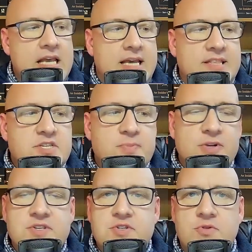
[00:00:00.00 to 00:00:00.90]
And this
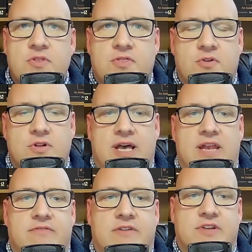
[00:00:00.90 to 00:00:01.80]
brings us to a third line
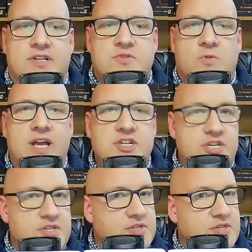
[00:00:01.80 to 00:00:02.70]
of evidence why
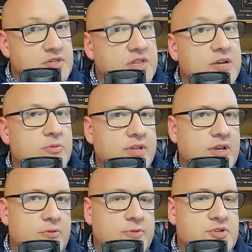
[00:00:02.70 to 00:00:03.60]
Jesus is literally
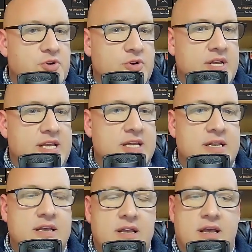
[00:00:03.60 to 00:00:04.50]
going to return in
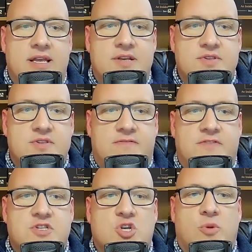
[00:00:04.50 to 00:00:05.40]
his
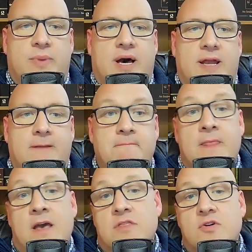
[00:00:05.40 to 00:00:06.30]
physical body.
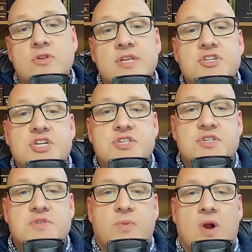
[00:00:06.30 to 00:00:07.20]
Thirdly, Jesus
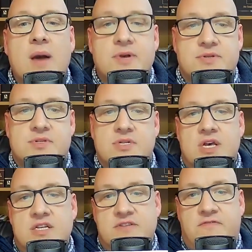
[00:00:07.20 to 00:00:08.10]
promised
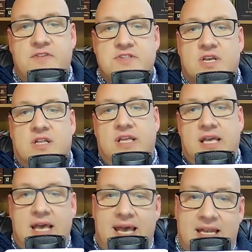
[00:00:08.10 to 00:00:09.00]
to physically
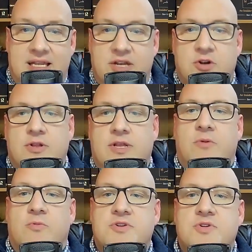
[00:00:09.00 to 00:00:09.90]
and literally
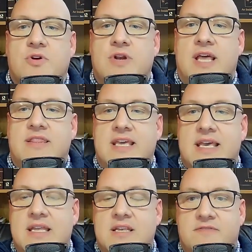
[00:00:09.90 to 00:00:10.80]
return at the
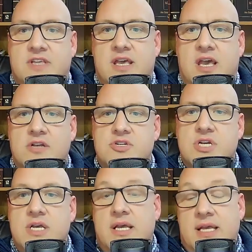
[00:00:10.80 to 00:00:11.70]
end of the age.
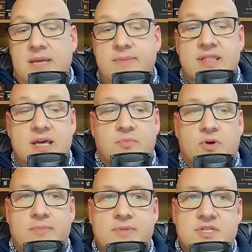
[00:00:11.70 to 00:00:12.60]
He made that
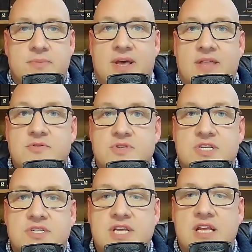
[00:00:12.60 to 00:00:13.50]
promise in Matthew
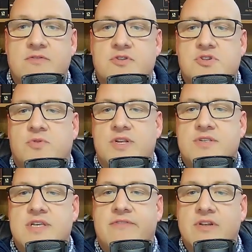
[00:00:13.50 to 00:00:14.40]
16, verse
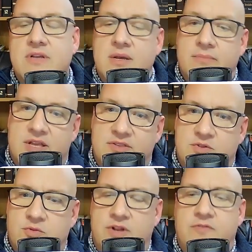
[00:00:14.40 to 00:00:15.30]
27, Matthew
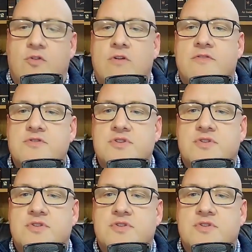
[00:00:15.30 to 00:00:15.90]
24, verse